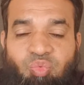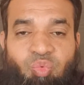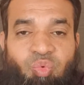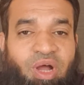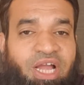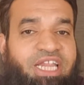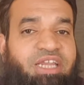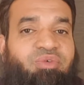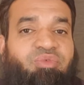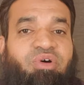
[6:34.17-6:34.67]

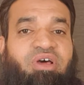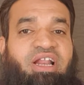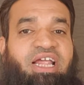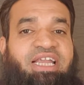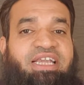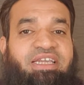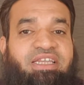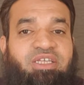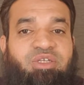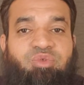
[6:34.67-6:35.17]
wide
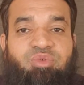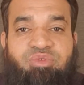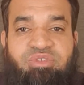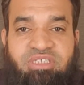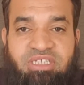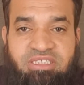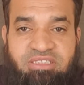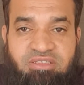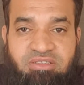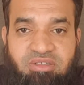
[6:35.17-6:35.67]
variety
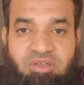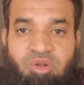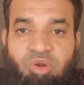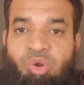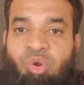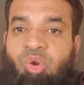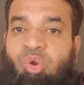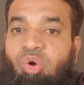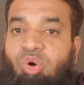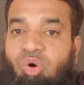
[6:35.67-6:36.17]
uses,
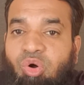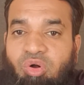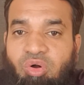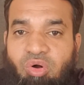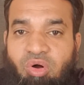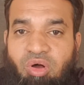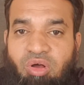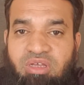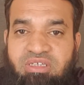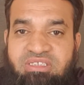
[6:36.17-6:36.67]
low
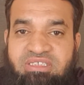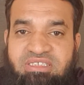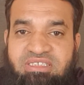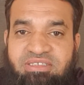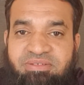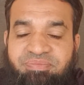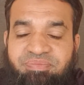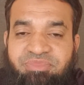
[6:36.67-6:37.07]
cost,